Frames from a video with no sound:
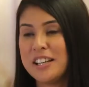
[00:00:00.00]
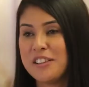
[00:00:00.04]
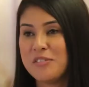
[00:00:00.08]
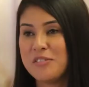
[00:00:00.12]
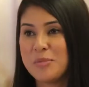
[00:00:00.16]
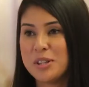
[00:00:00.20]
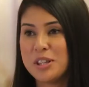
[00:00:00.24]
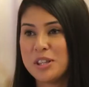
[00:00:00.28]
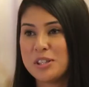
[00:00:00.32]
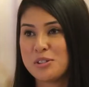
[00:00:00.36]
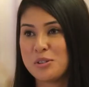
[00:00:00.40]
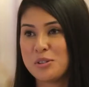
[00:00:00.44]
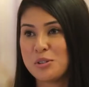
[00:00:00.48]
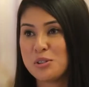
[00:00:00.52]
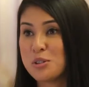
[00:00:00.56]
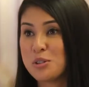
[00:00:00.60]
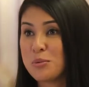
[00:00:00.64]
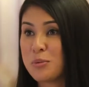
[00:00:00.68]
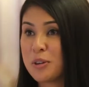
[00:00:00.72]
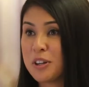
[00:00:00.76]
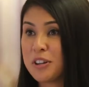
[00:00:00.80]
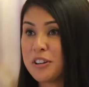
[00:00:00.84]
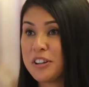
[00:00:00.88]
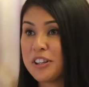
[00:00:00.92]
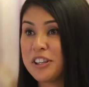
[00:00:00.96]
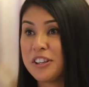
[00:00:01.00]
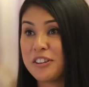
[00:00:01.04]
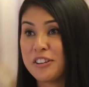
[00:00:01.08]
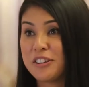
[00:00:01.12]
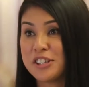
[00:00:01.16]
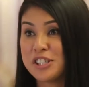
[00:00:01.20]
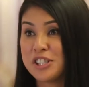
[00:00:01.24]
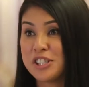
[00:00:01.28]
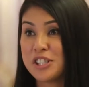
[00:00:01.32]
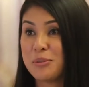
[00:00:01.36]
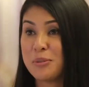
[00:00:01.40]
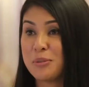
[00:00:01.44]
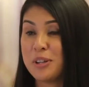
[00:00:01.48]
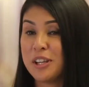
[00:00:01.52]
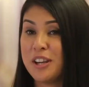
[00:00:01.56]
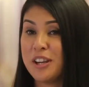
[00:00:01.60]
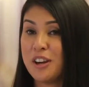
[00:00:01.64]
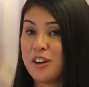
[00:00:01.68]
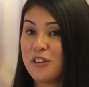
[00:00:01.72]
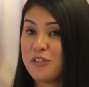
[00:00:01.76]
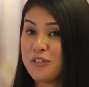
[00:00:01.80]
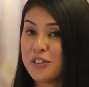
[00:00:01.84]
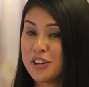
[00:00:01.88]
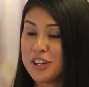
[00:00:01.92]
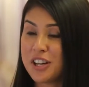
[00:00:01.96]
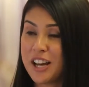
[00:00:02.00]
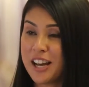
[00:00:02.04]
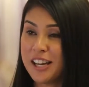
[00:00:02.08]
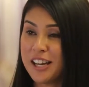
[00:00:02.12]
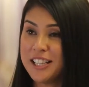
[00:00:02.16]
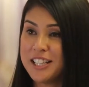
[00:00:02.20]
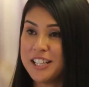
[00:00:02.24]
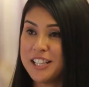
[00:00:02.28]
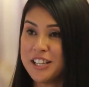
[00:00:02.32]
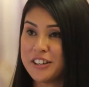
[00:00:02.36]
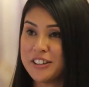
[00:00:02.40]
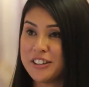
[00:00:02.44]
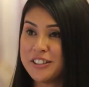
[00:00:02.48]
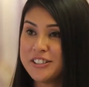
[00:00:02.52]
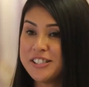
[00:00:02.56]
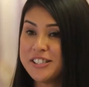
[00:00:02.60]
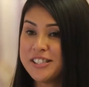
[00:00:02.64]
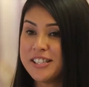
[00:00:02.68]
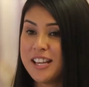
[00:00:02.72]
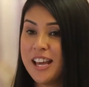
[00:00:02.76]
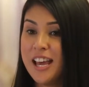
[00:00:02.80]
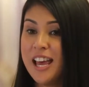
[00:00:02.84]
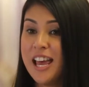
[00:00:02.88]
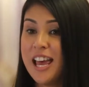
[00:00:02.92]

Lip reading: I've been the social worker here at Sherwood Care for 9 years.